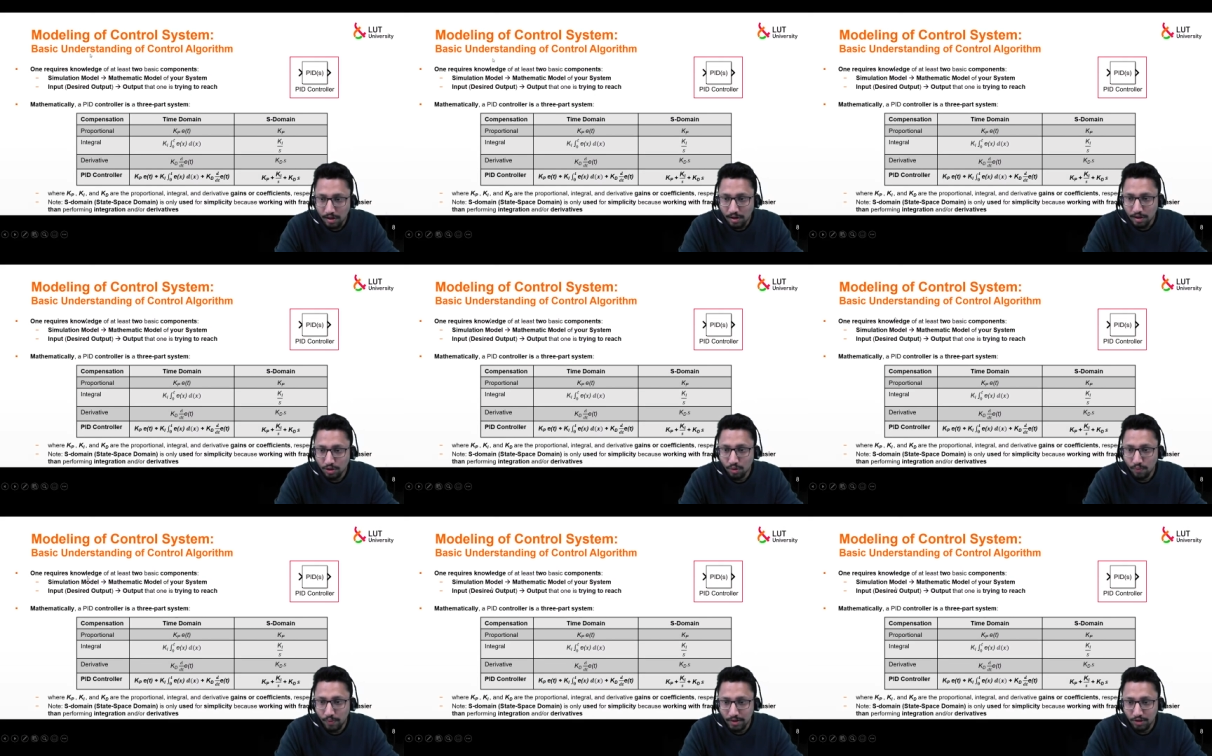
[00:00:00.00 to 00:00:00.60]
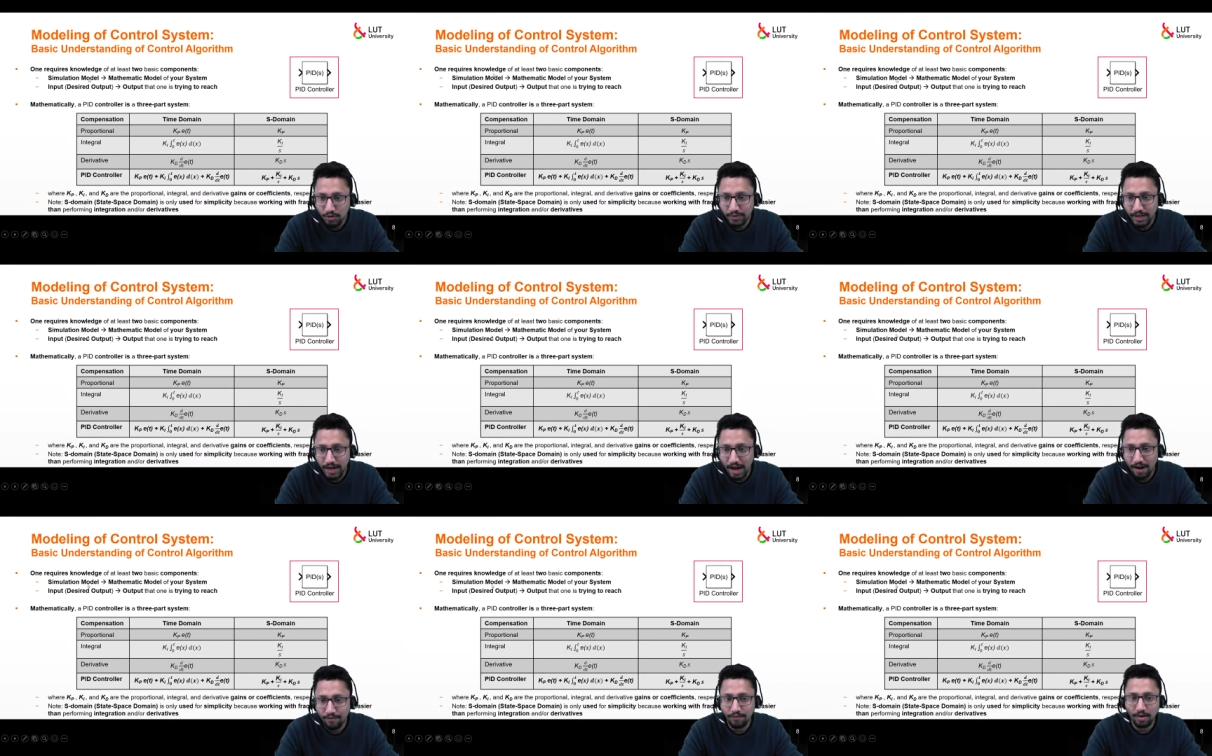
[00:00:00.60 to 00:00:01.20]
So once we
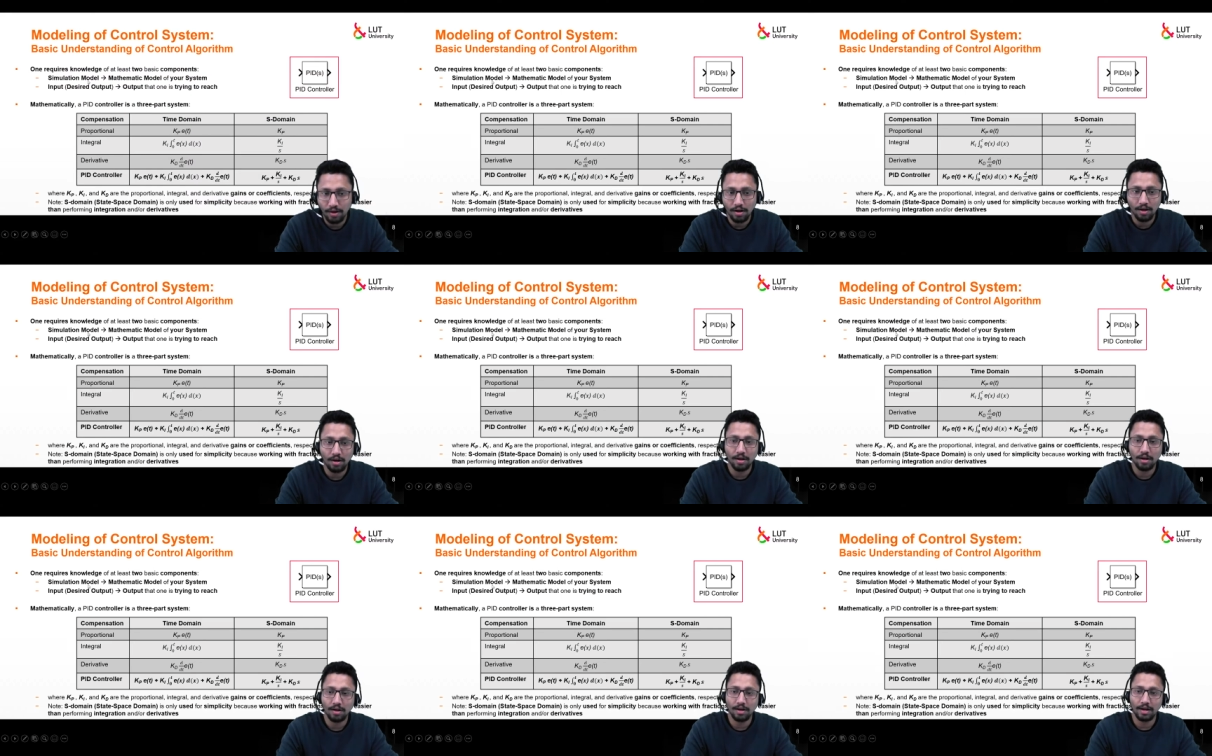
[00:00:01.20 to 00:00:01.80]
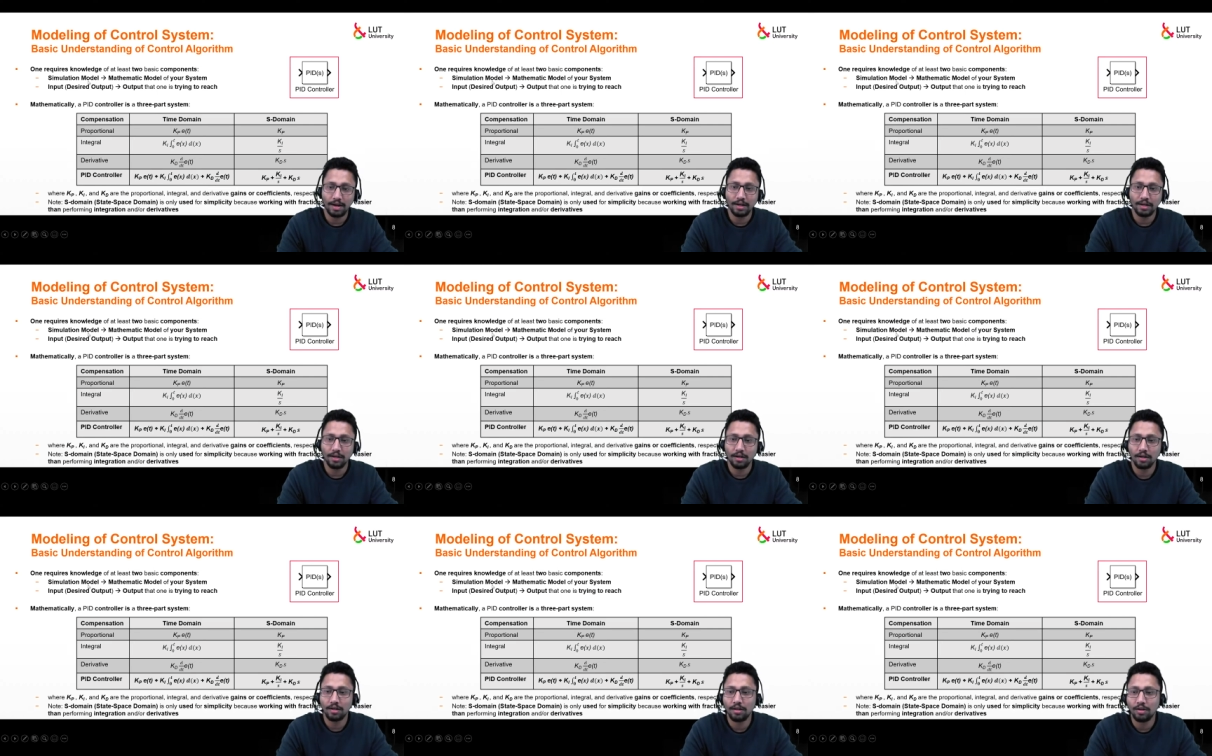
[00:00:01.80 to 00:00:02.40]
have a correct
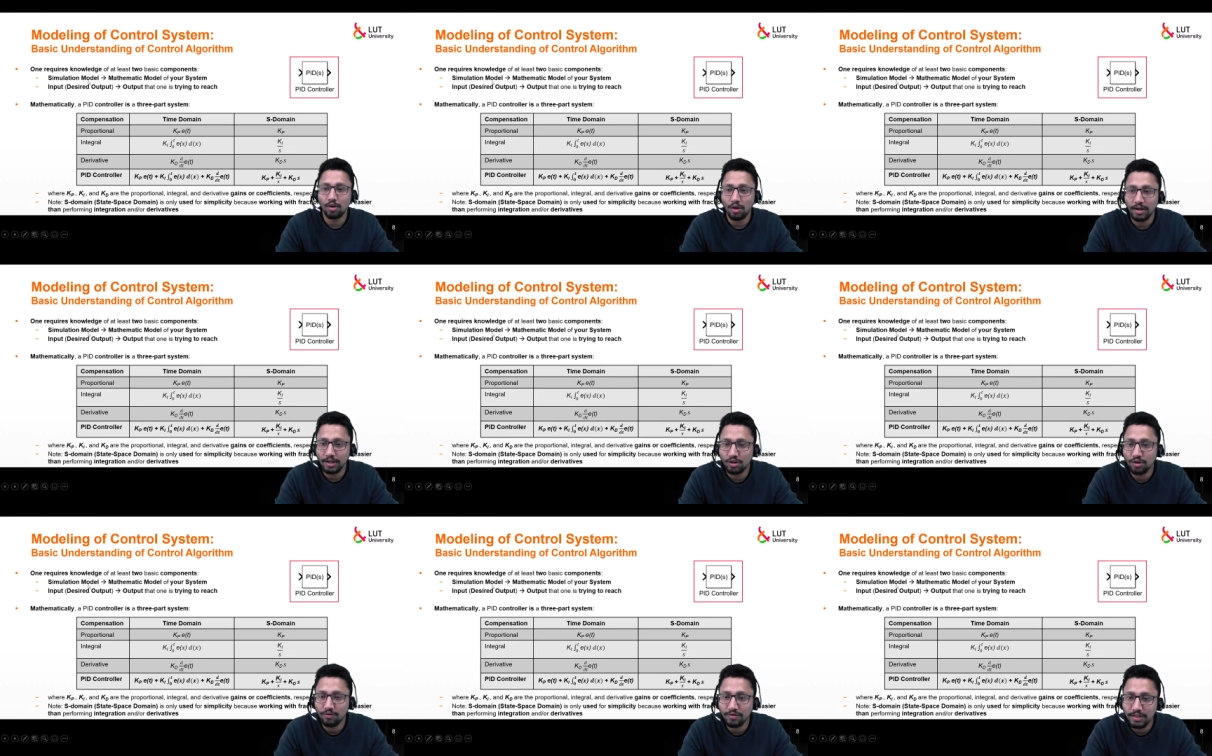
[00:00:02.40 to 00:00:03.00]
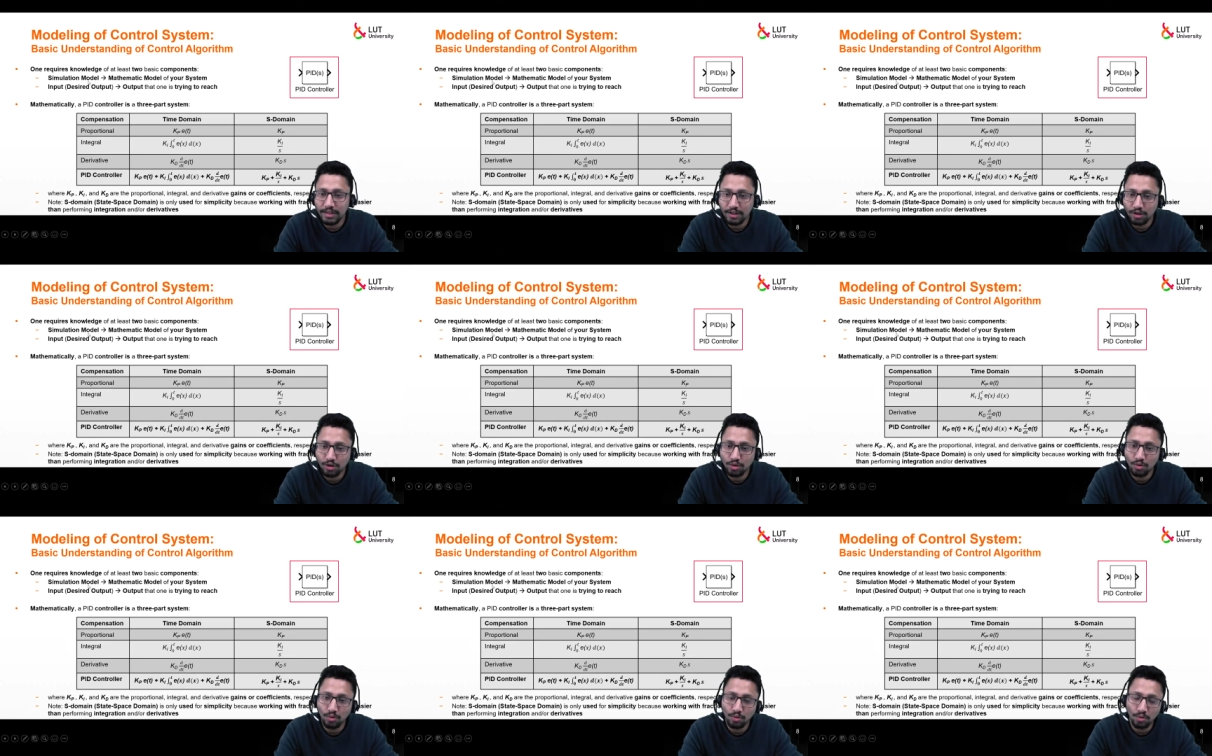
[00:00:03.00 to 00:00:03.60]
knowledge of these
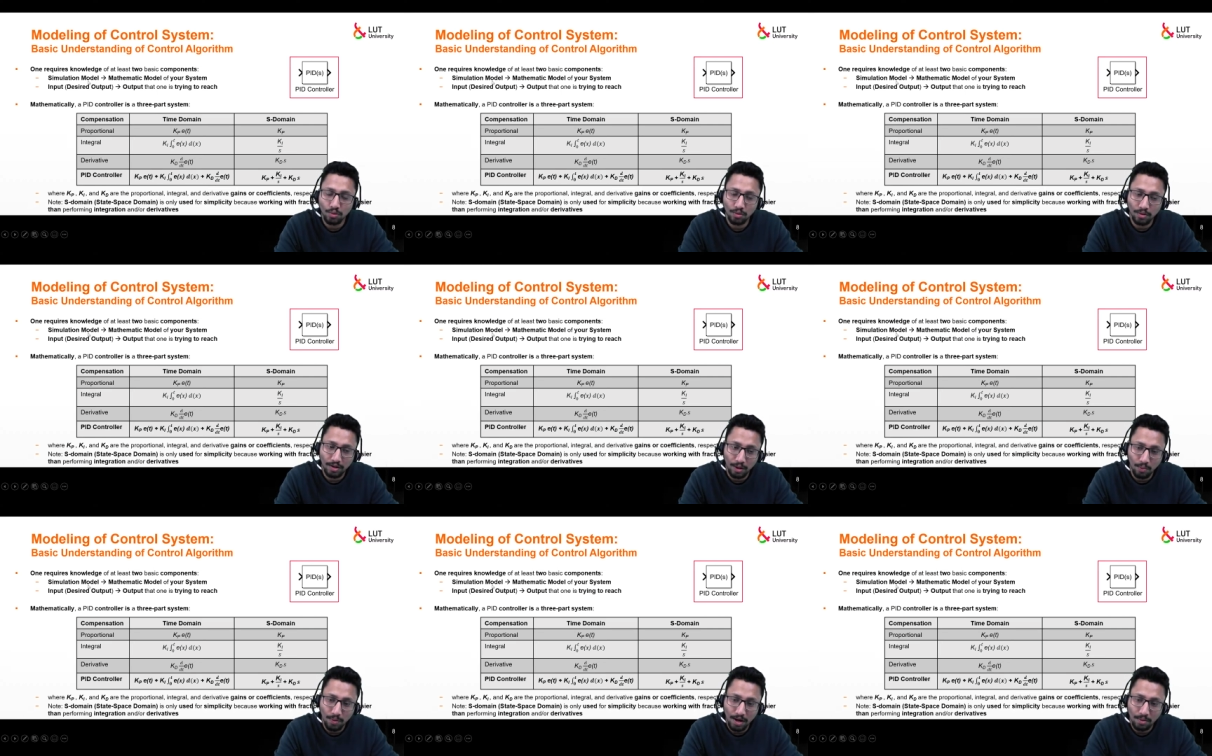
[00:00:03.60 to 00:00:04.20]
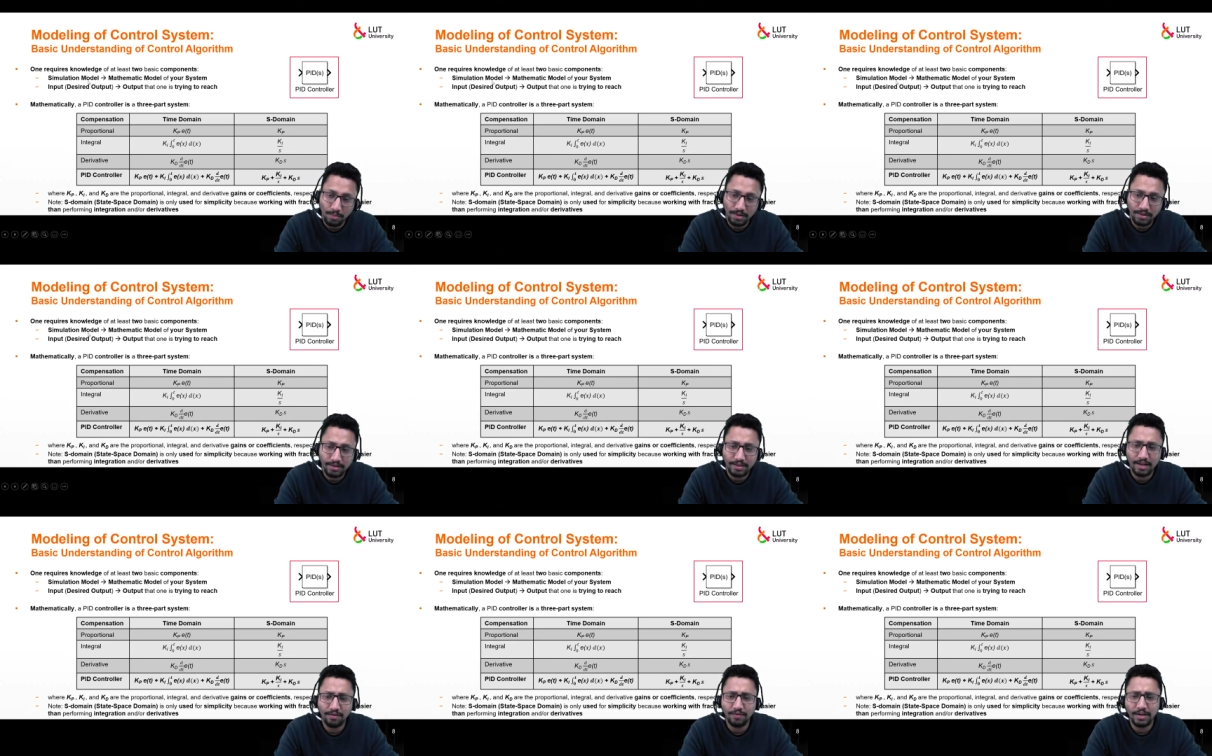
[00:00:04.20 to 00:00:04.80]
two requirements,
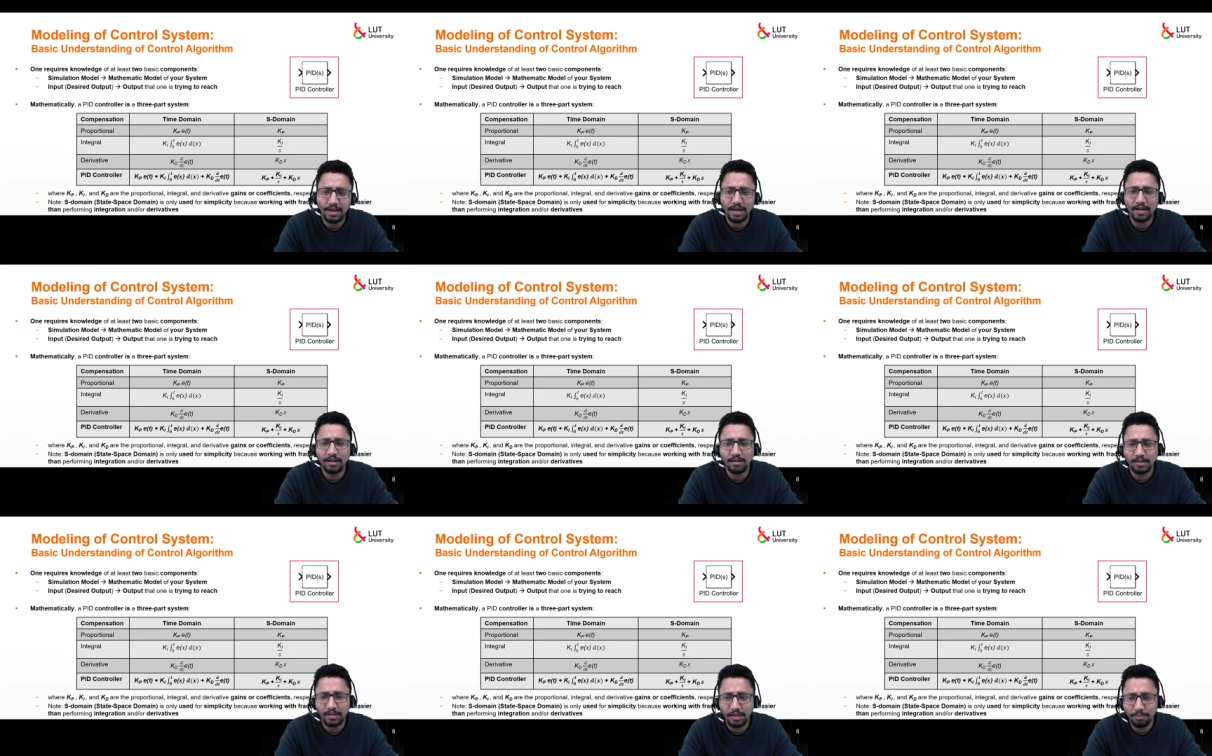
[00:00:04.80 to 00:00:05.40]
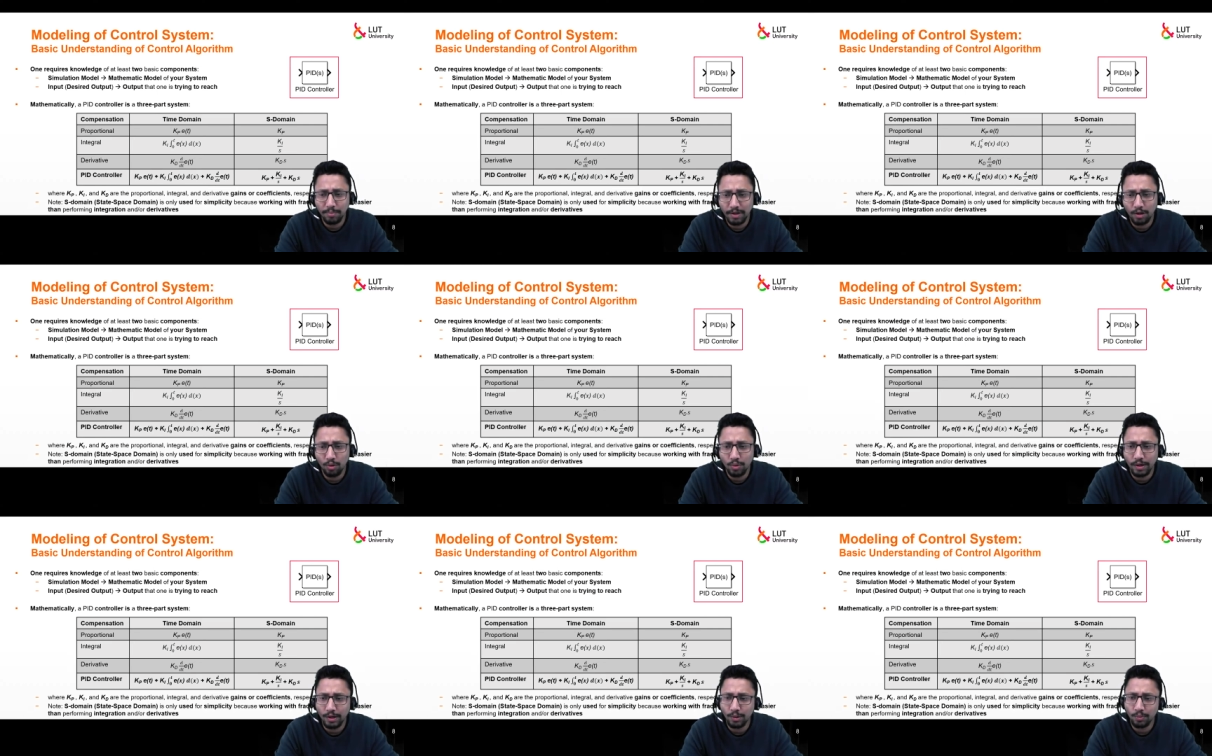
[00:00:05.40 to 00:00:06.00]
then we can simply
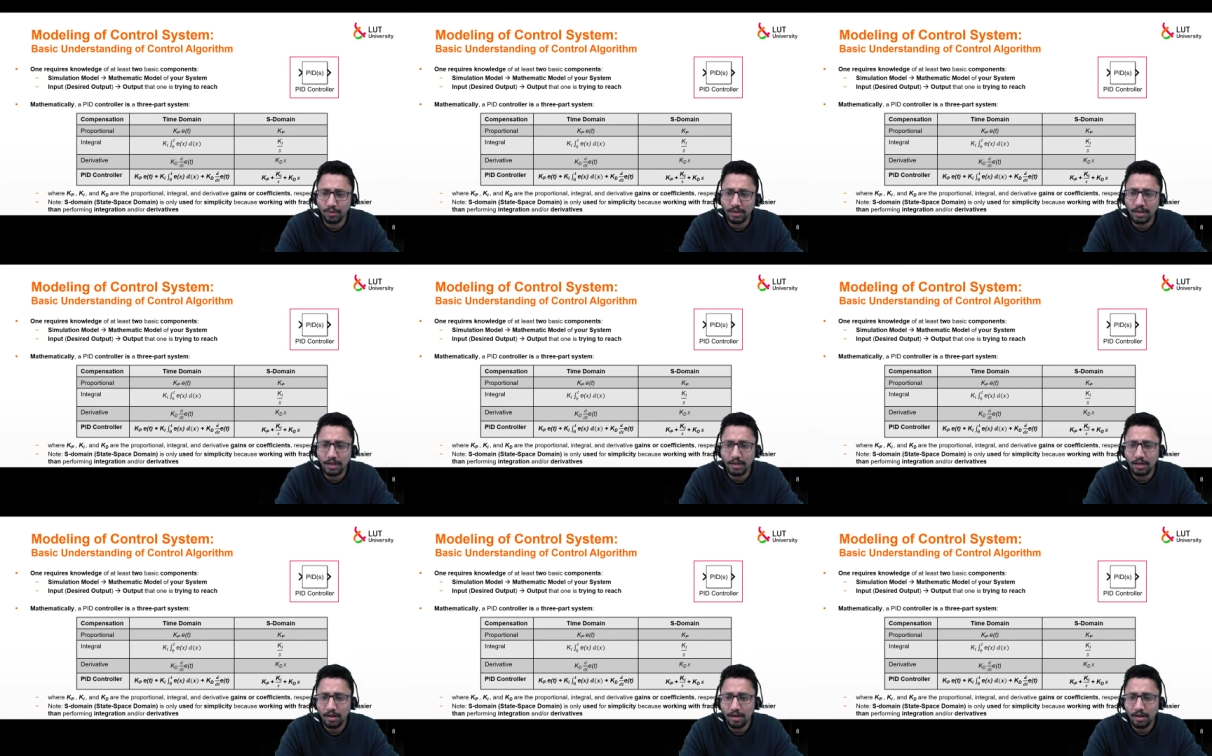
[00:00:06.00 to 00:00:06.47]
look into the